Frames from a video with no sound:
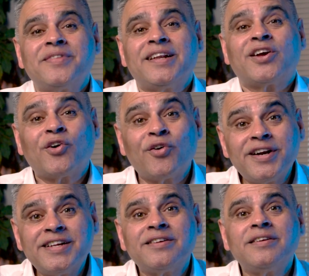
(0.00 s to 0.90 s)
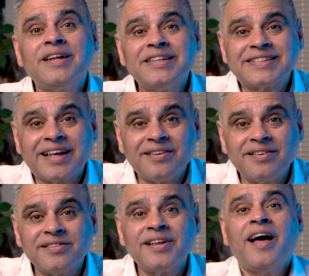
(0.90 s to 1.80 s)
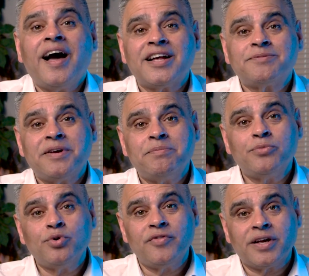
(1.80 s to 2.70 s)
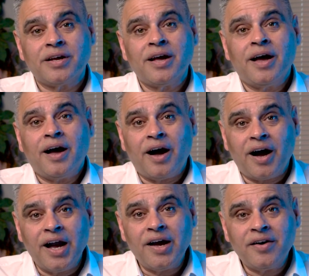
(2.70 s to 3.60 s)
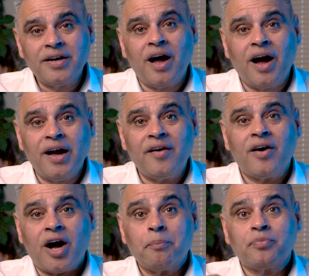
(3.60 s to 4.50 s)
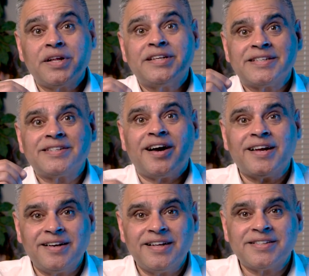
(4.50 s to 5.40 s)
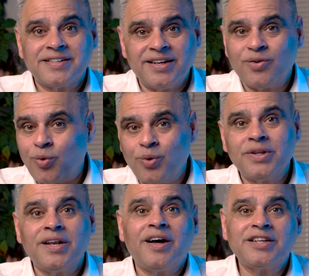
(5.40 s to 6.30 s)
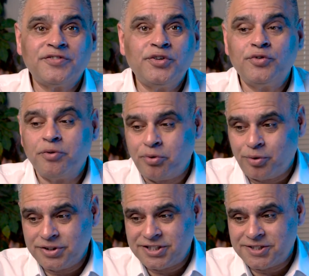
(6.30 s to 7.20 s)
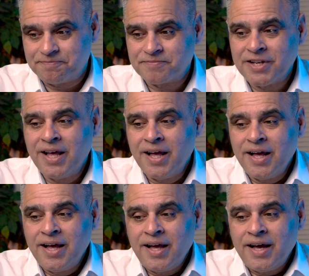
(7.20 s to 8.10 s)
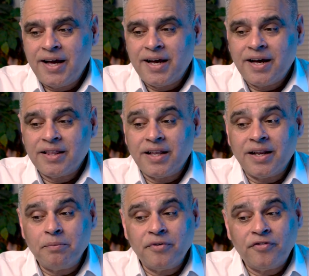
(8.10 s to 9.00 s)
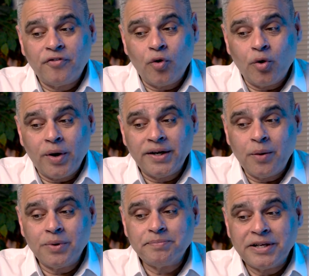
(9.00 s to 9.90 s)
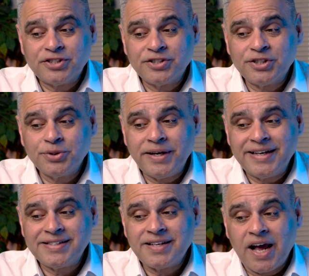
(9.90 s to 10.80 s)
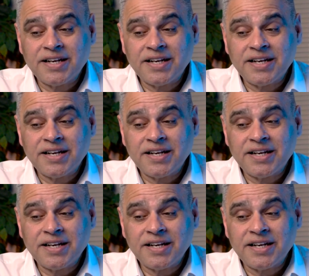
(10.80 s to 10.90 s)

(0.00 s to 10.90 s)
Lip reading: that critical skills has been moving higher and higher up the desired list in all the last few reports. The number 4 one I would mention to you is